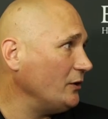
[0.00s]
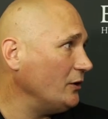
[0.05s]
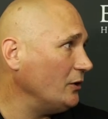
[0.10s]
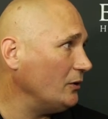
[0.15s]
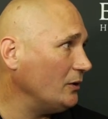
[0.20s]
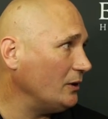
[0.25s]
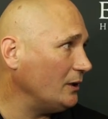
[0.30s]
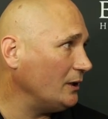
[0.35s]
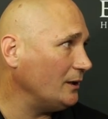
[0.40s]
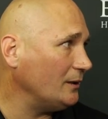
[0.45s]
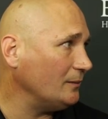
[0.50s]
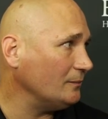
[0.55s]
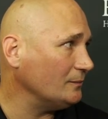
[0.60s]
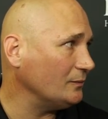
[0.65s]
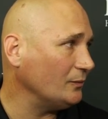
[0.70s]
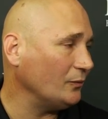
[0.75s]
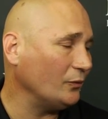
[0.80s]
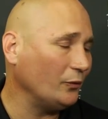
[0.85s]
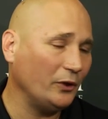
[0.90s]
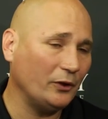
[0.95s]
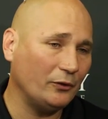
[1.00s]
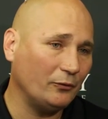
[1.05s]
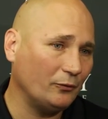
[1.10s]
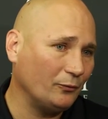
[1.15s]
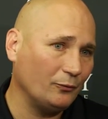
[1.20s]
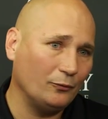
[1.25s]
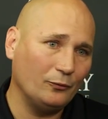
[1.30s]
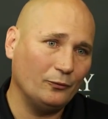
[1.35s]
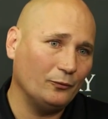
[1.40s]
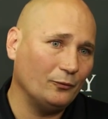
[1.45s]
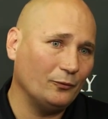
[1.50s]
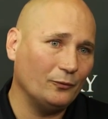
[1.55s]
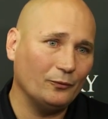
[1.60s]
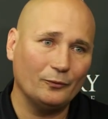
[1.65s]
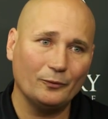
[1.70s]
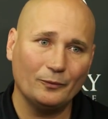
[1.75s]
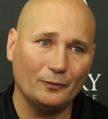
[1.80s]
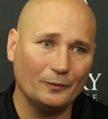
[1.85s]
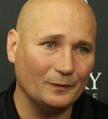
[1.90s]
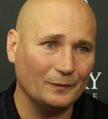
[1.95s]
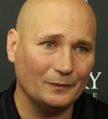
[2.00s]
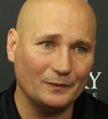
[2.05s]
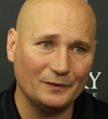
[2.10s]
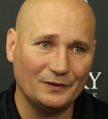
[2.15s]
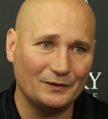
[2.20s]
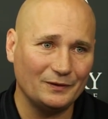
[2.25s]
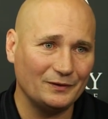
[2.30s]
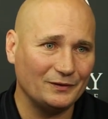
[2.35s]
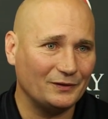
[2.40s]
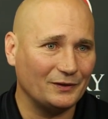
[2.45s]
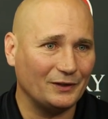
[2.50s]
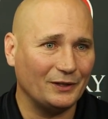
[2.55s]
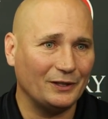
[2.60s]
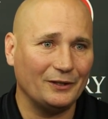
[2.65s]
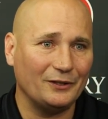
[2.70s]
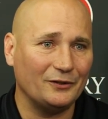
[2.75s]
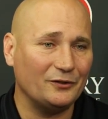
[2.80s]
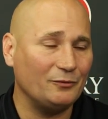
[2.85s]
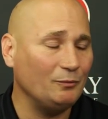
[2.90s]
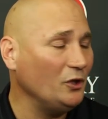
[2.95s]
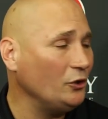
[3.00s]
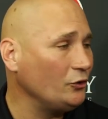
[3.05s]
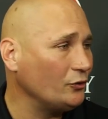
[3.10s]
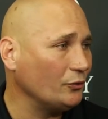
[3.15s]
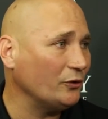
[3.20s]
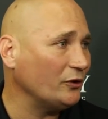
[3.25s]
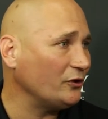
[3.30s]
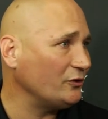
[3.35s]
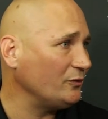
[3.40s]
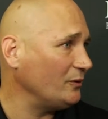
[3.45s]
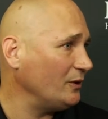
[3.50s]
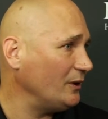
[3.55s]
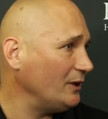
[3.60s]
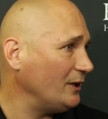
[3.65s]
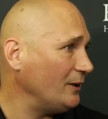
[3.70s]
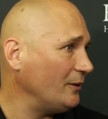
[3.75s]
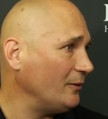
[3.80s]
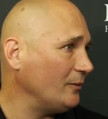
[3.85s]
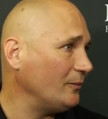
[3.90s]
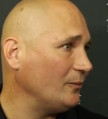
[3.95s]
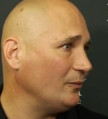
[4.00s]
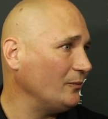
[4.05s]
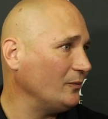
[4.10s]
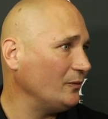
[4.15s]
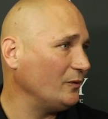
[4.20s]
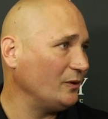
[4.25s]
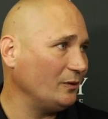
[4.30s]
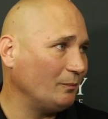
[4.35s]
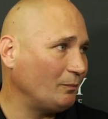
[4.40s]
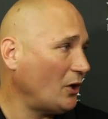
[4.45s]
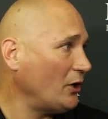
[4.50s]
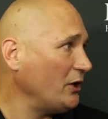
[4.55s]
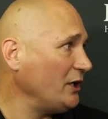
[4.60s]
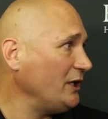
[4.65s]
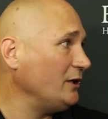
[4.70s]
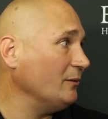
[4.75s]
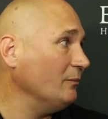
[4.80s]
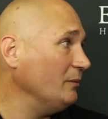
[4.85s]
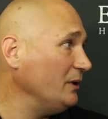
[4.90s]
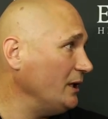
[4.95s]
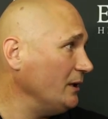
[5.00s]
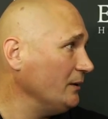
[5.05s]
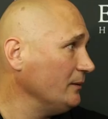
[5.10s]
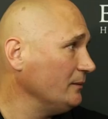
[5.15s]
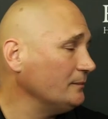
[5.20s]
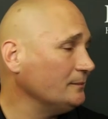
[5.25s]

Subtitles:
ago. This is as mutual as parting can be.